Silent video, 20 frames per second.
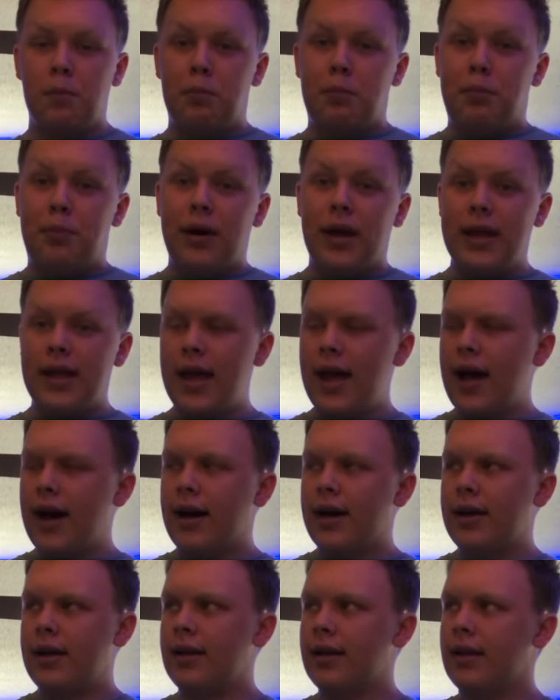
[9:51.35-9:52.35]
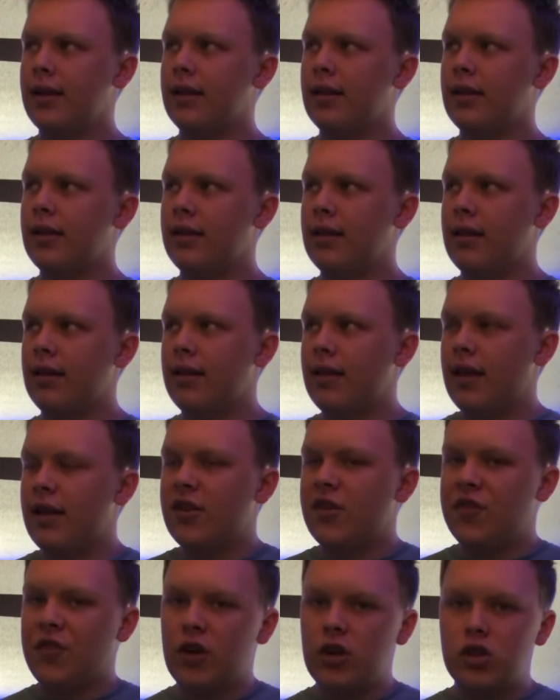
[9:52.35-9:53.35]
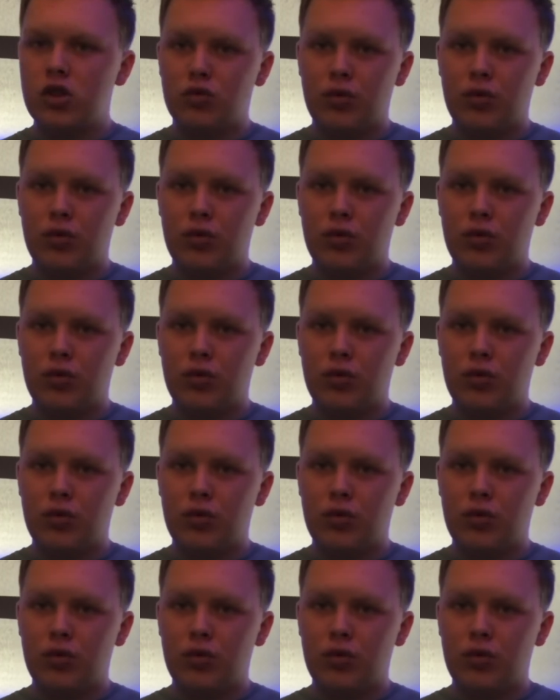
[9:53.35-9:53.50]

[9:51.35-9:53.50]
But yeah, his first